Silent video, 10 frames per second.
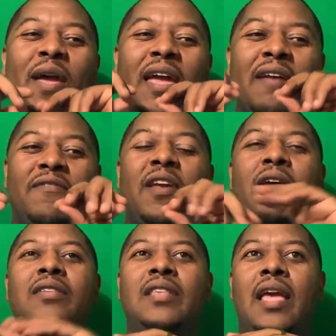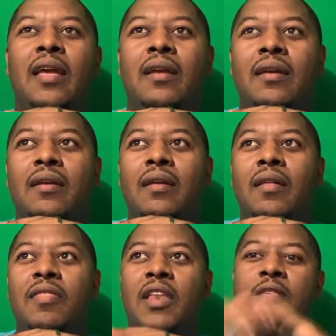If they're saying
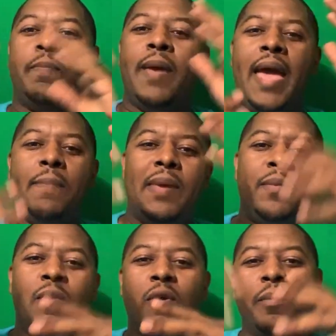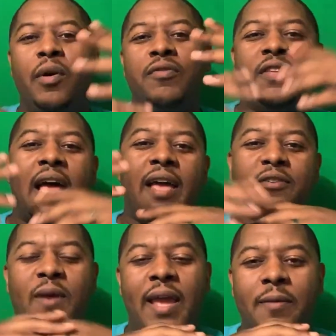that it's bad people on both
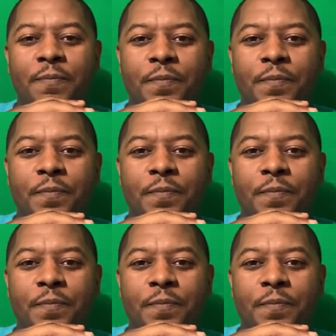sides, right?